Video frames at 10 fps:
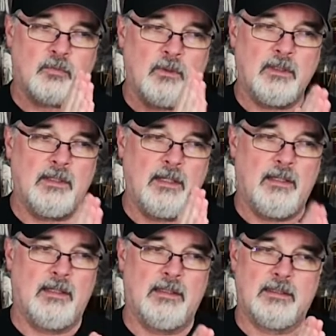one
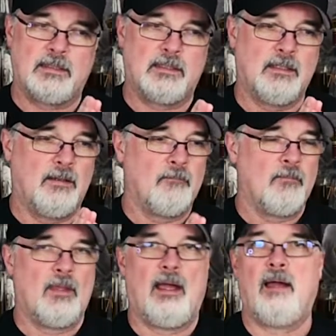is,
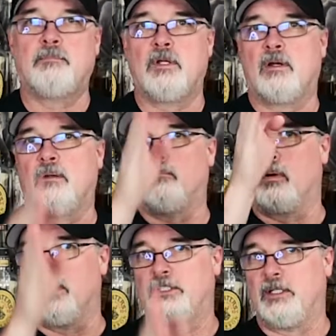I'm talking
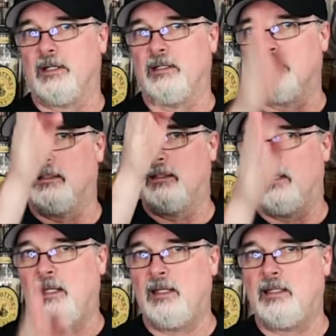brushing it.
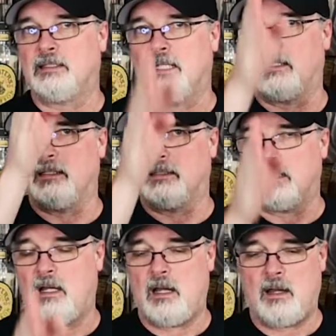It is at the
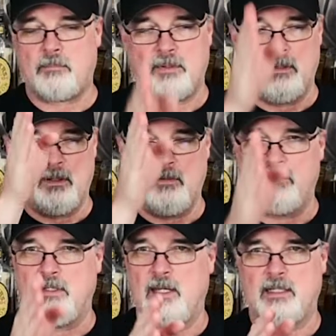top
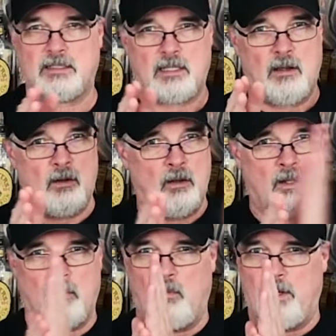of yes,
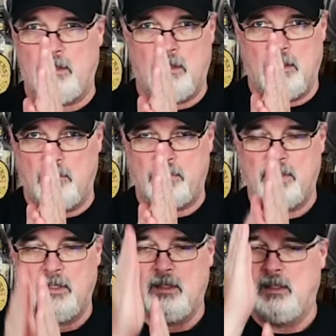all the way
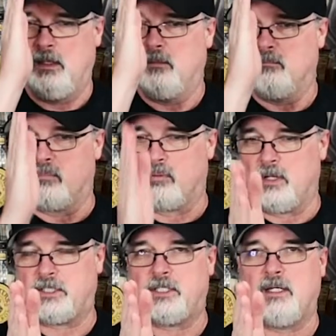up,
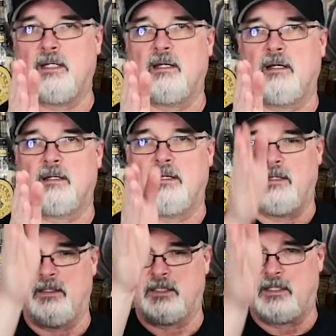brushing
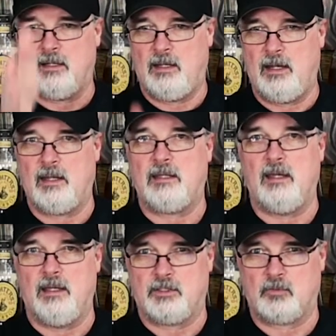against heck
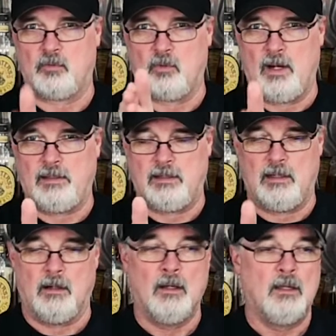yes, right
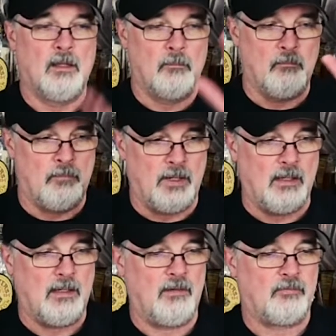there.
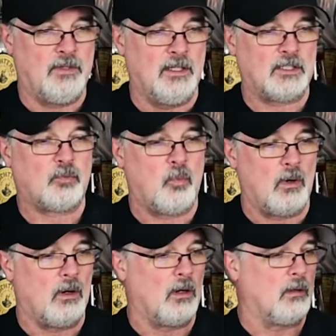But if this
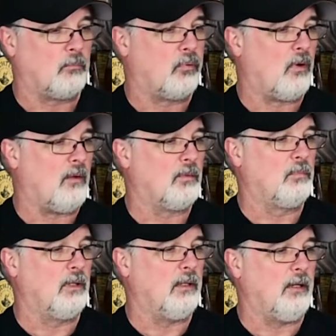were
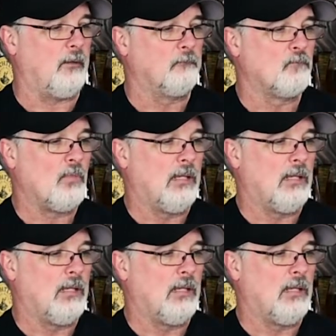probably